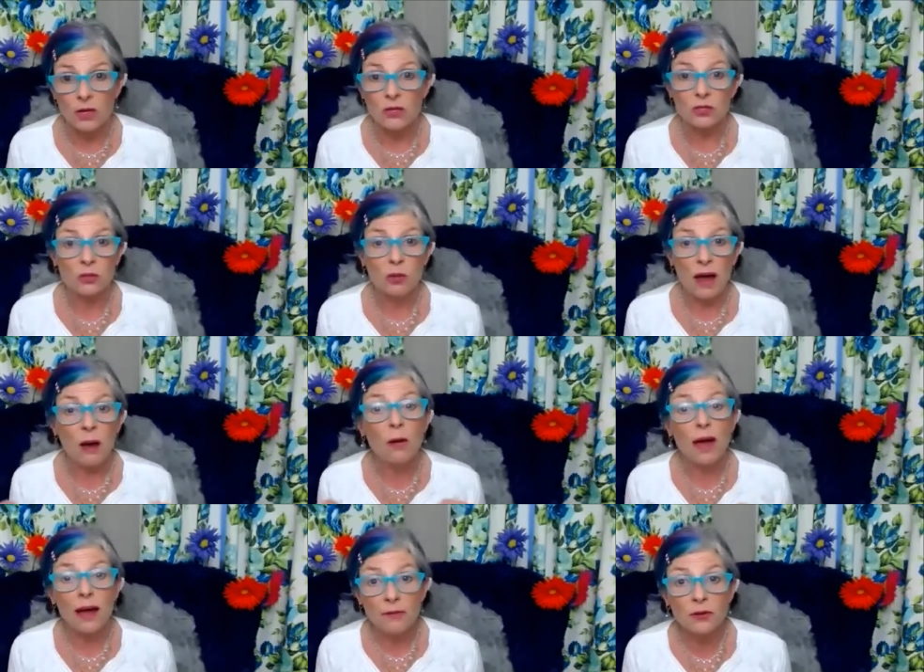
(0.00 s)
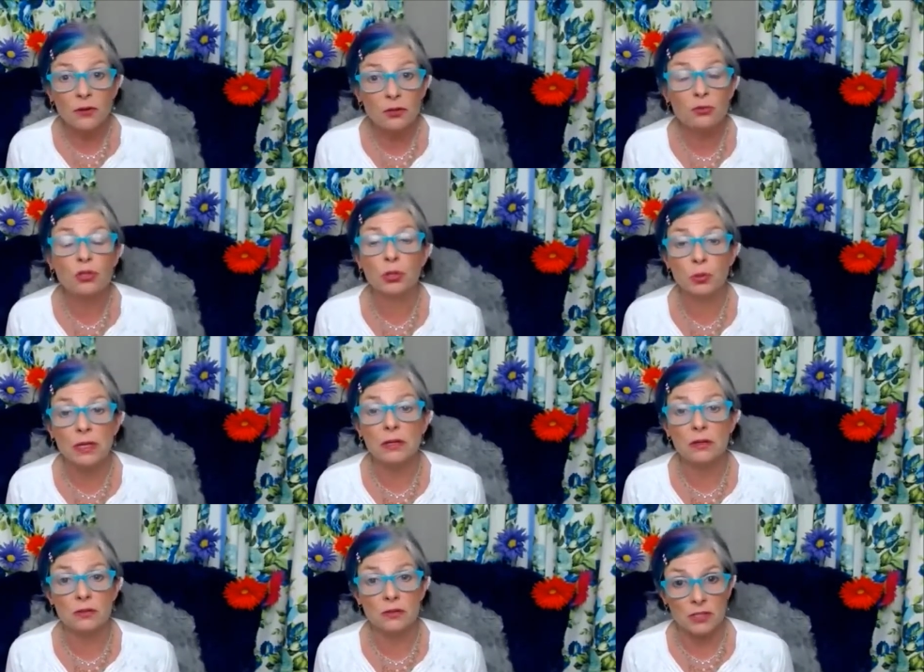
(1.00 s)
So, however you treat
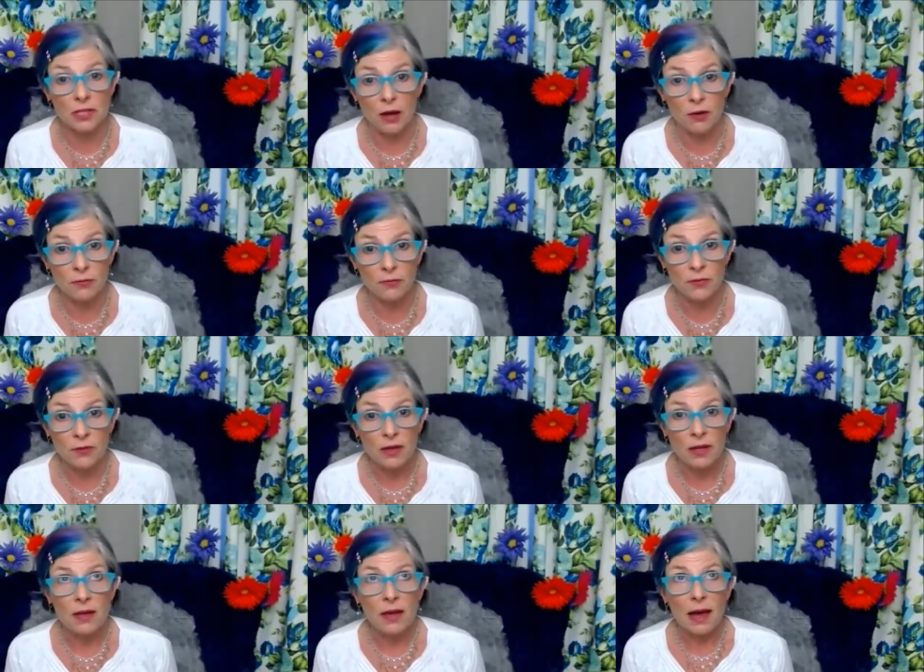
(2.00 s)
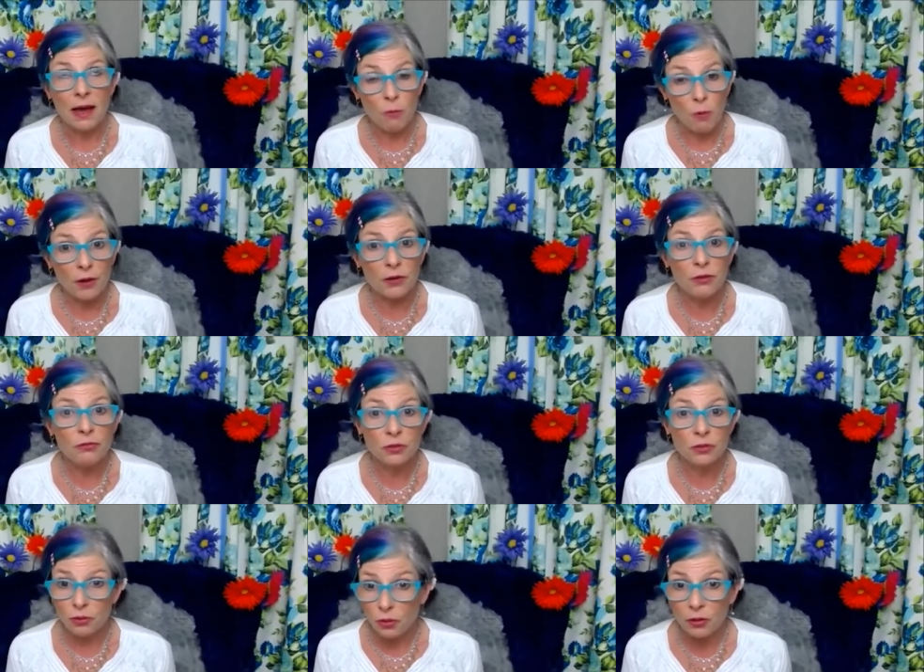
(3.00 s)
yourself, I want you to
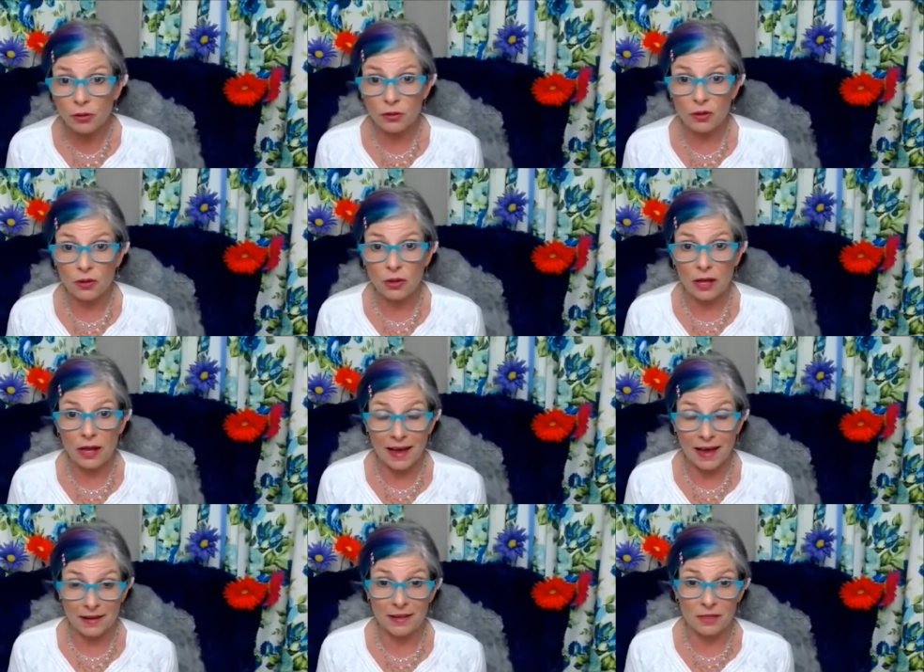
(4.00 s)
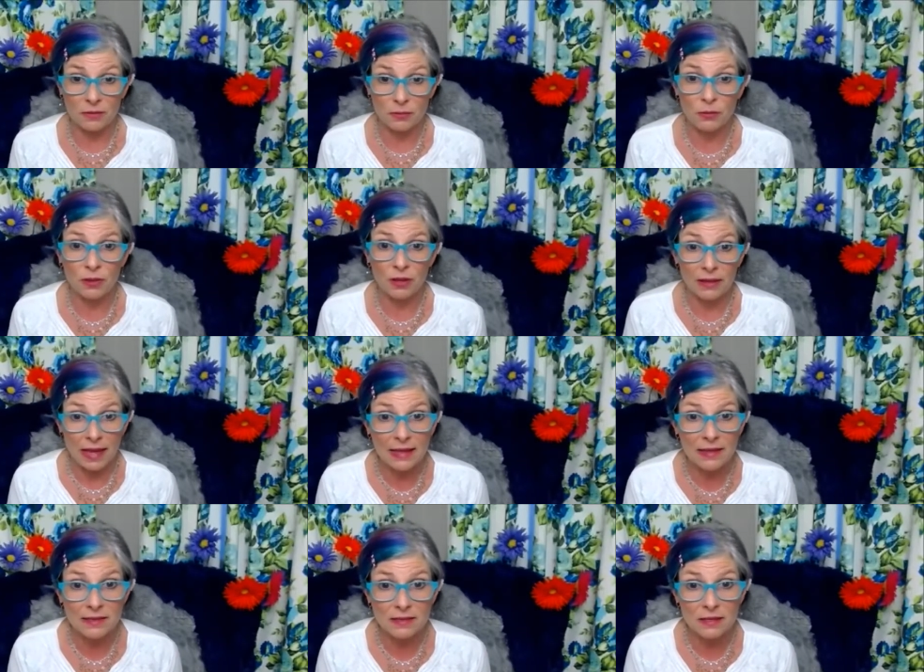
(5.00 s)
look at it through the
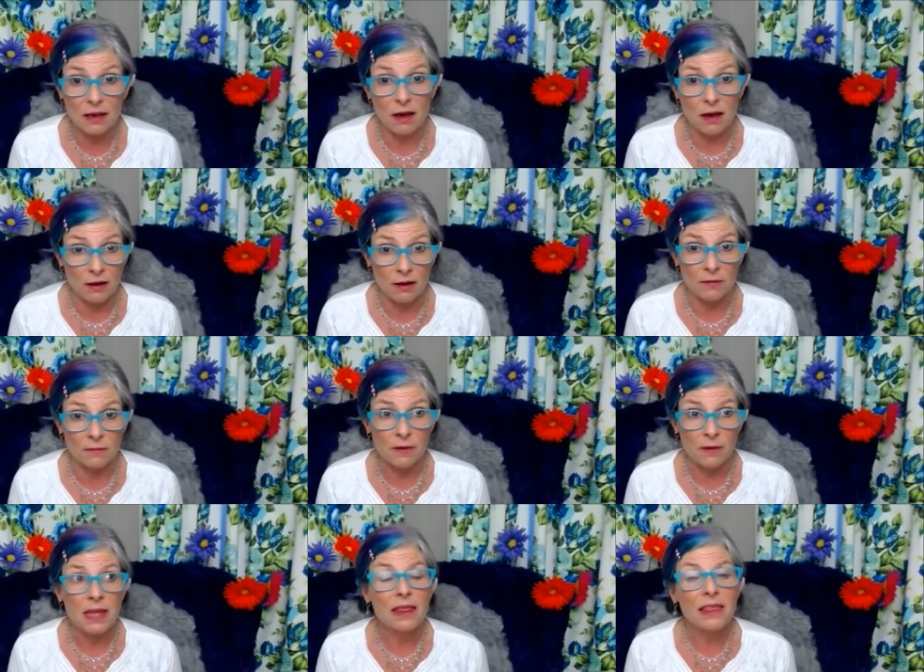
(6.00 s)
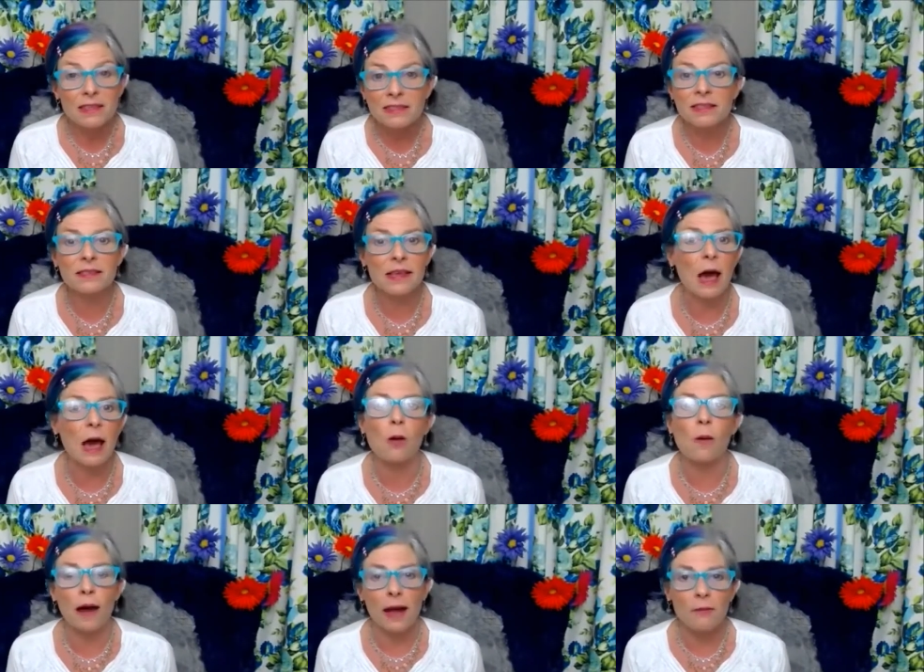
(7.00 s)
lens of this is
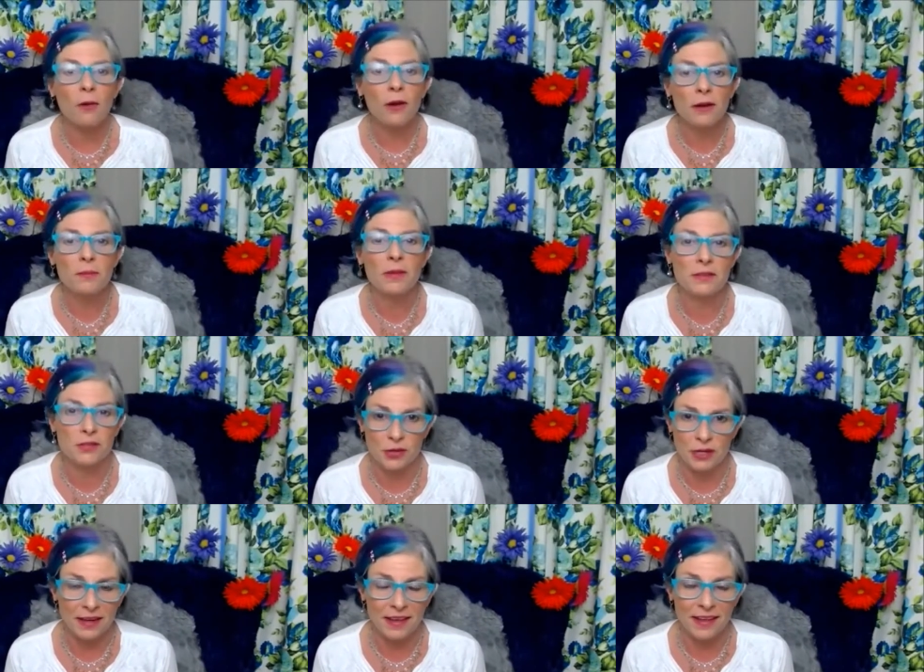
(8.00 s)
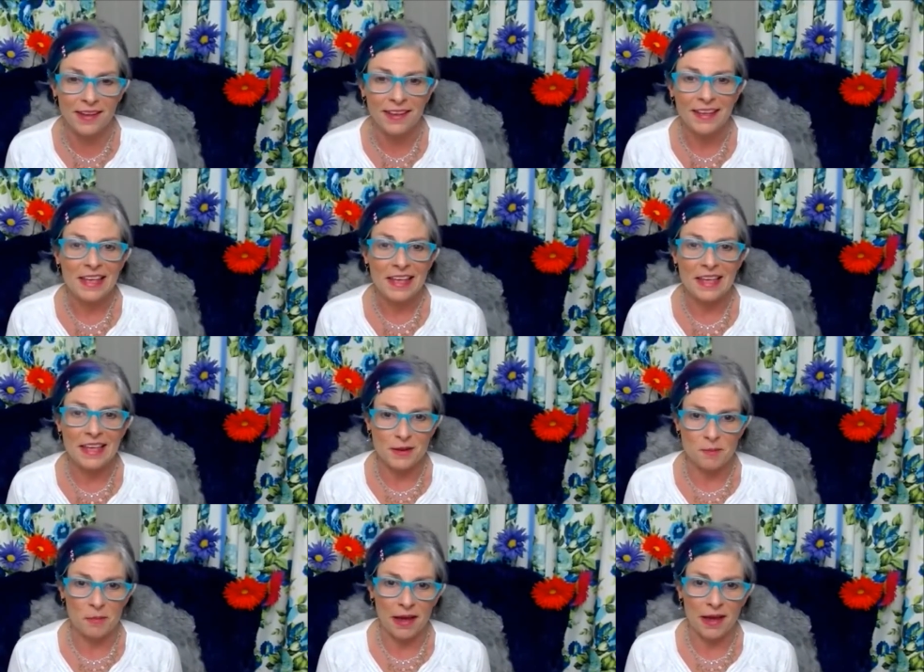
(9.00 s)
how I want to be treated
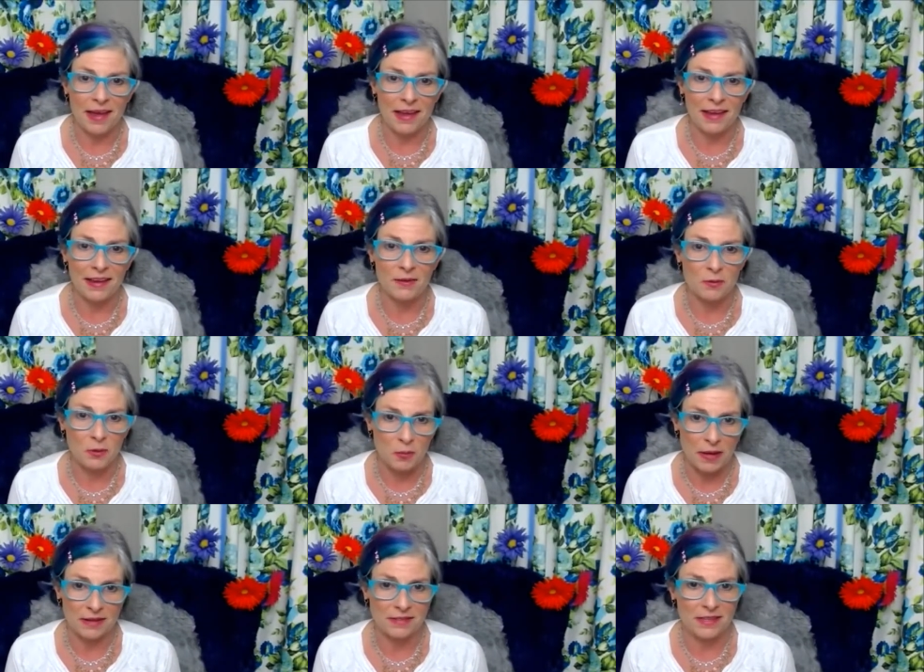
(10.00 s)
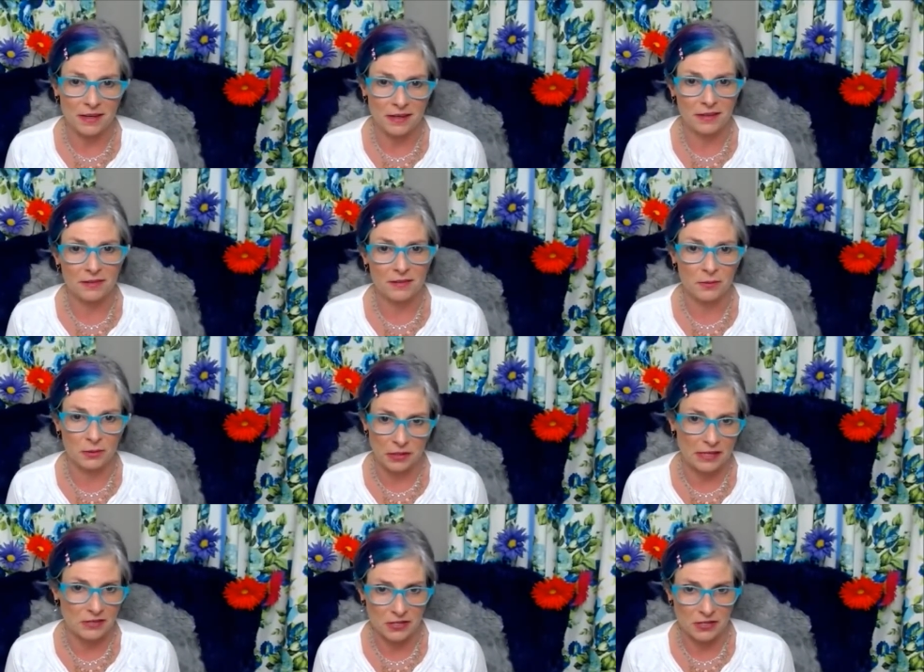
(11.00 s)
in my romantic
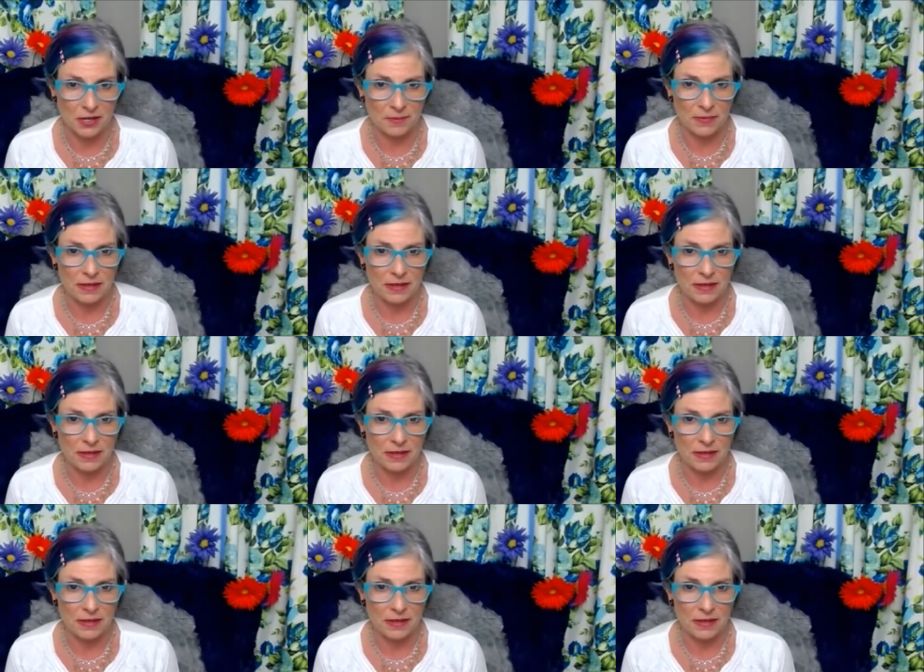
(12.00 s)
relationship.